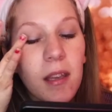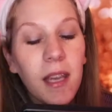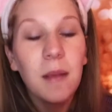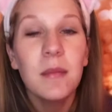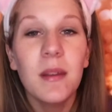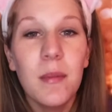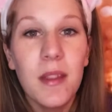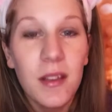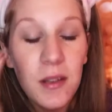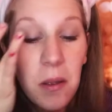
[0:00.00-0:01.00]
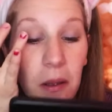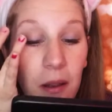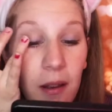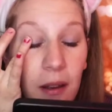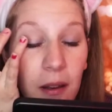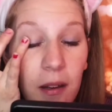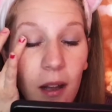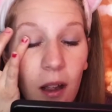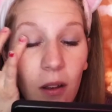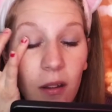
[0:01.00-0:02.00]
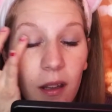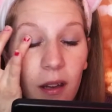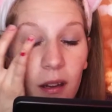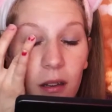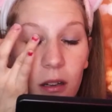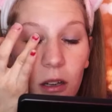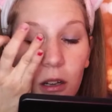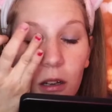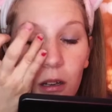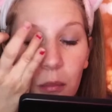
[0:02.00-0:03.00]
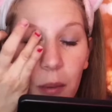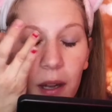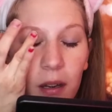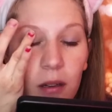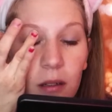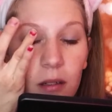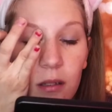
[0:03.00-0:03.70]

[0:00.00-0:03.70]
keep some of the color there better.